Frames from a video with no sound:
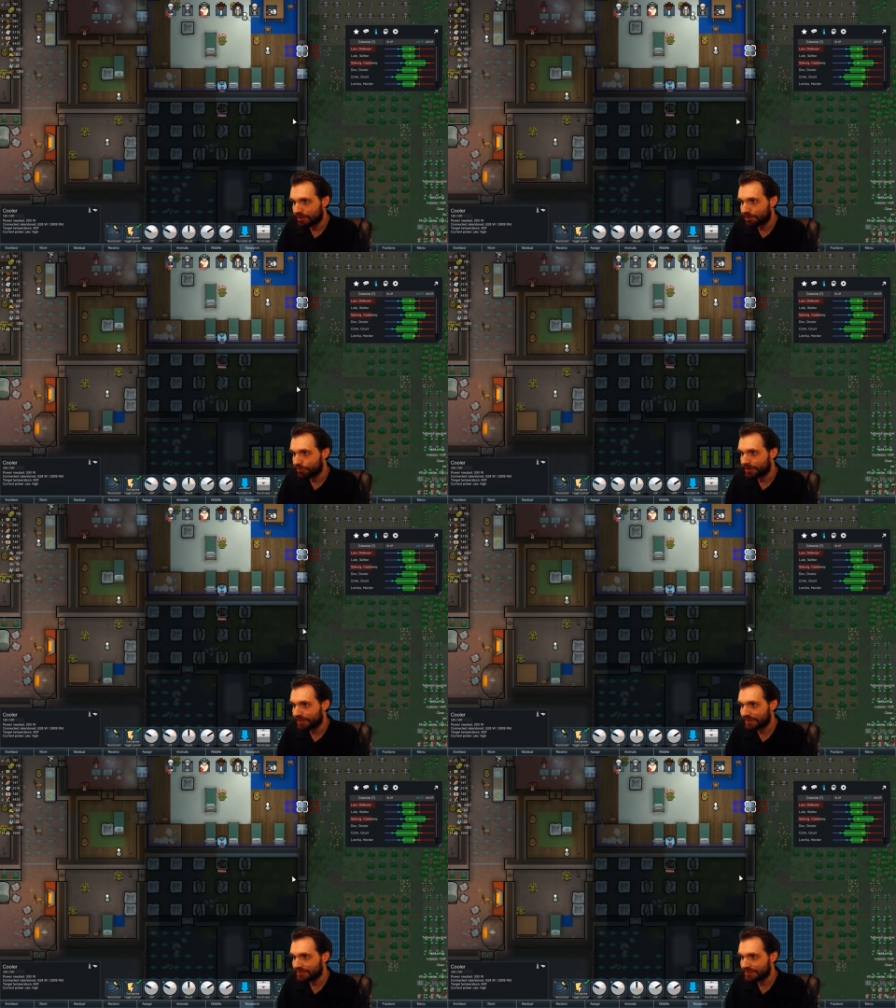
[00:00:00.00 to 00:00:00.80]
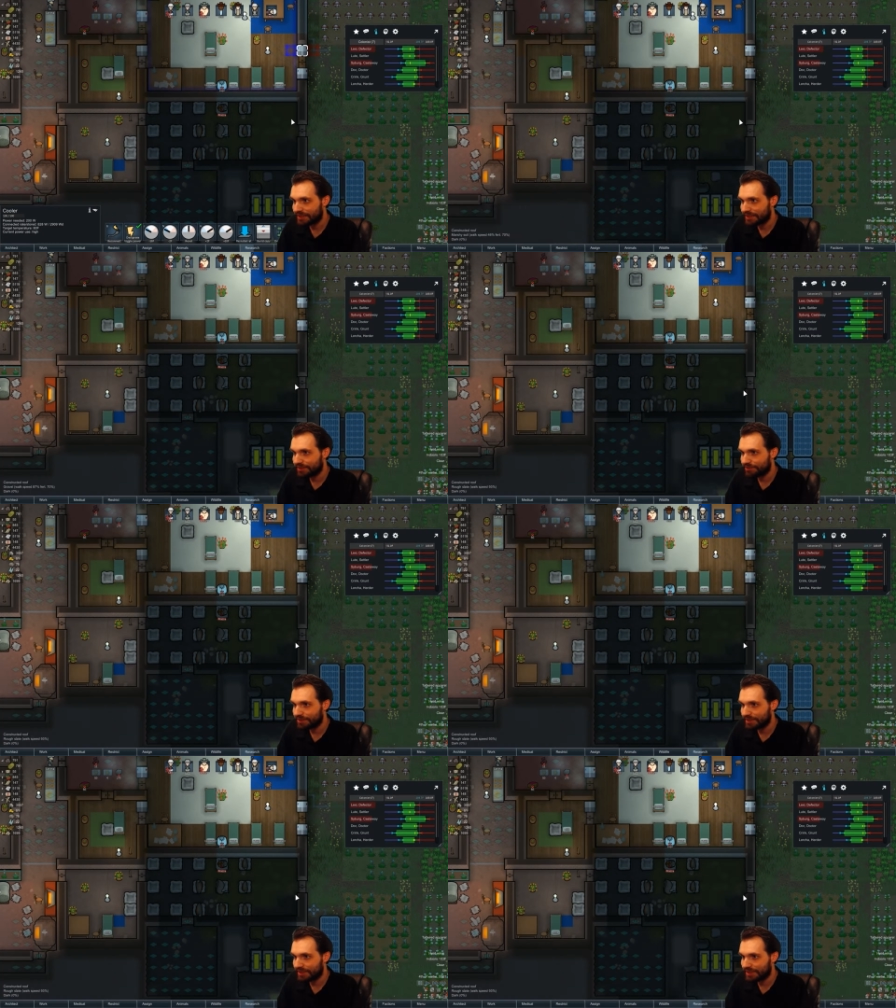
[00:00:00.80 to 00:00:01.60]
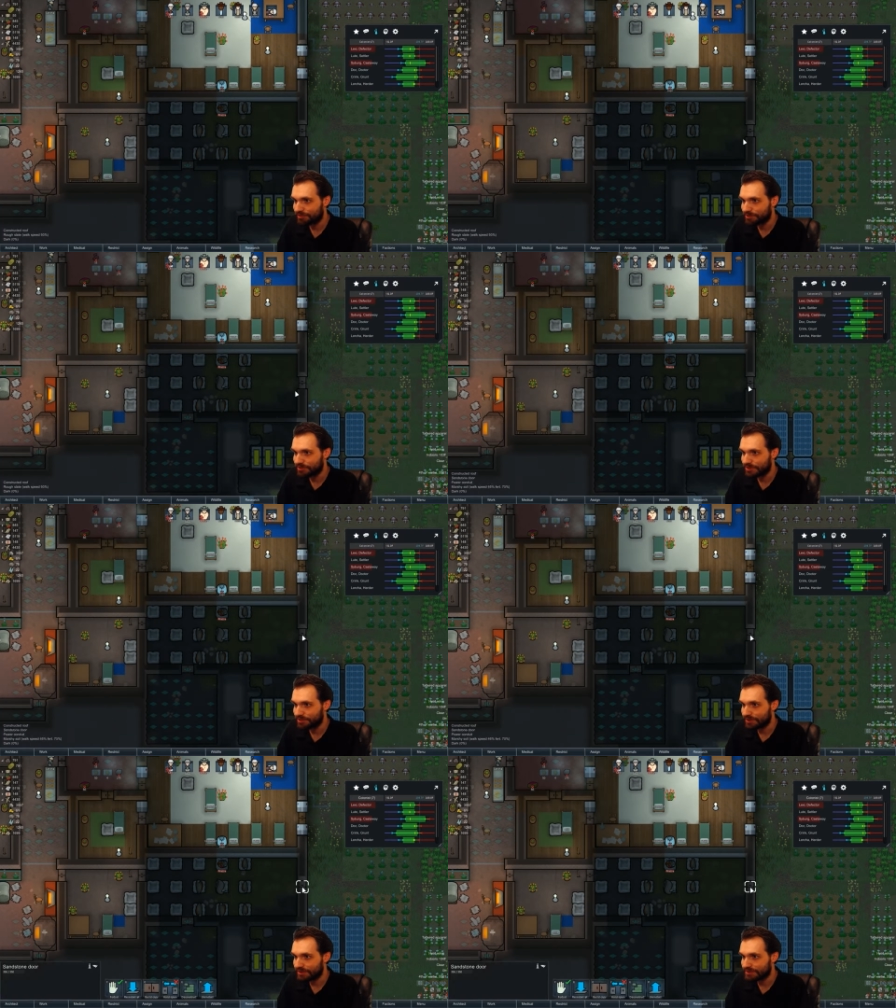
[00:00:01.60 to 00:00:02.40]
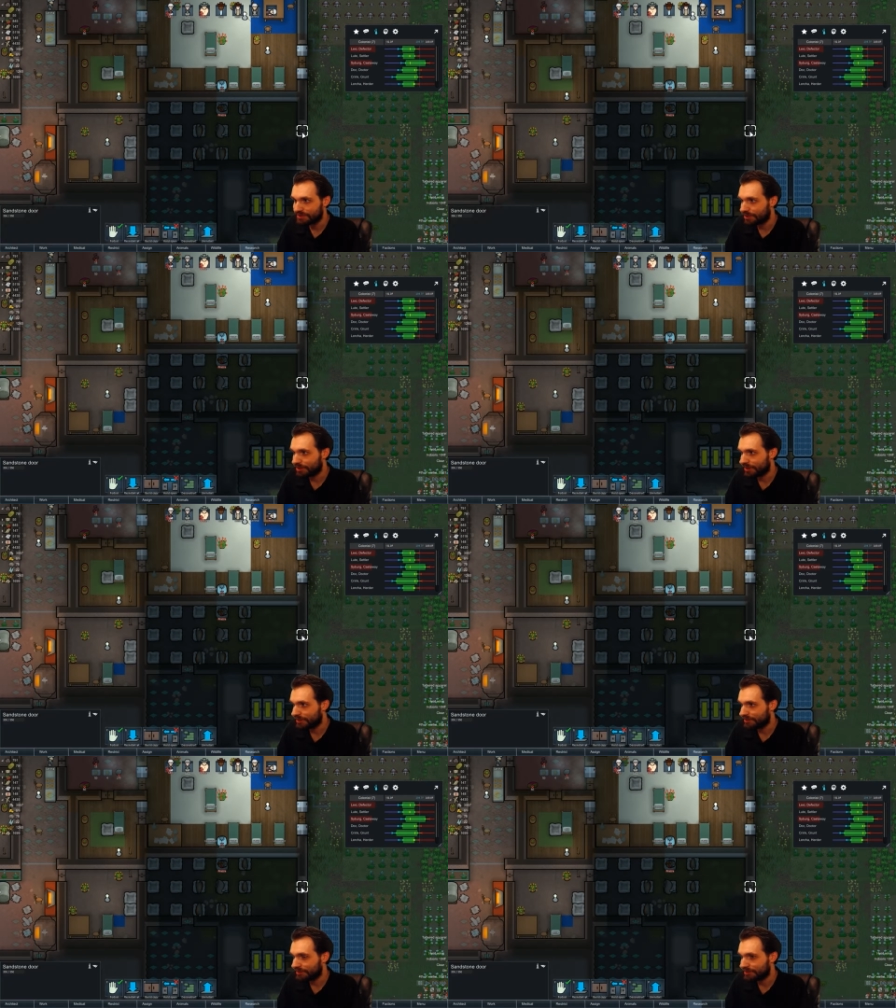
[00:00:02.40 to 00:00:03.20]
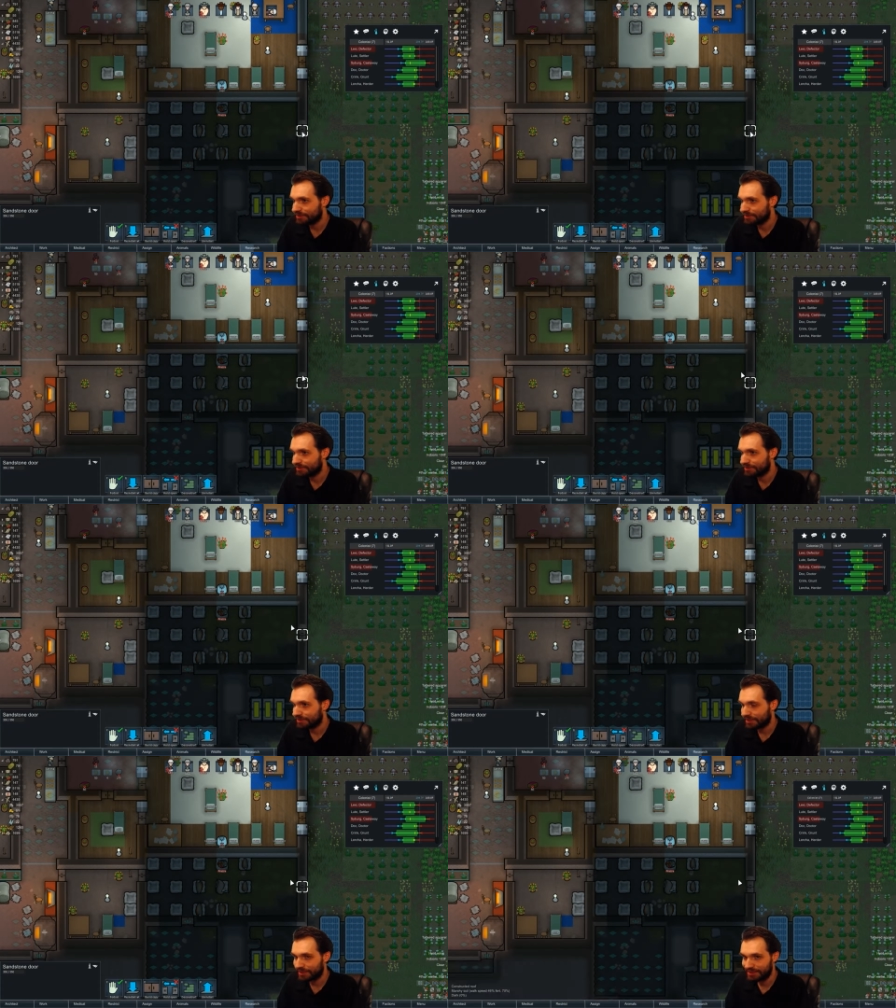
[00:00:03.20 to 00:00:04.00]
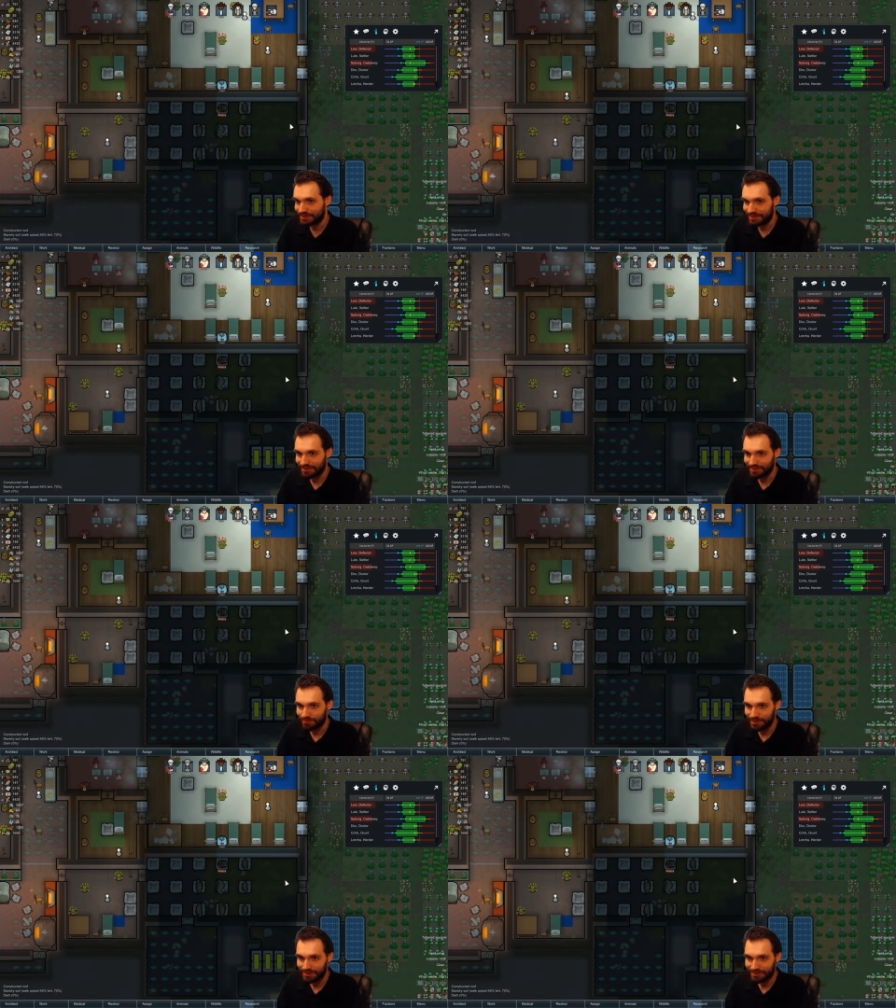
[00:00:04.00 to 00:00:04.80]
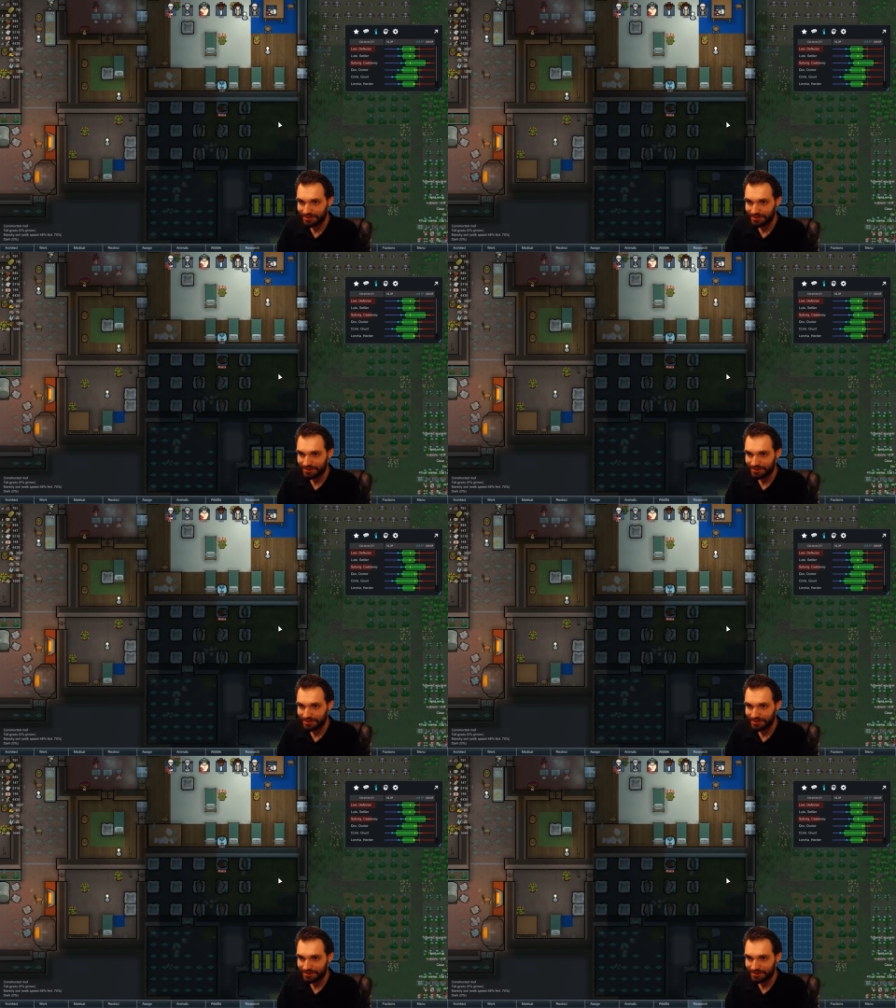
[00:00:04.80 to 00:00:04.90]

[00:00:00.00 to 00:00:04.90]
Oh, we can actually take cover in the animal zone. That's not a bad idea. Kind of silly, but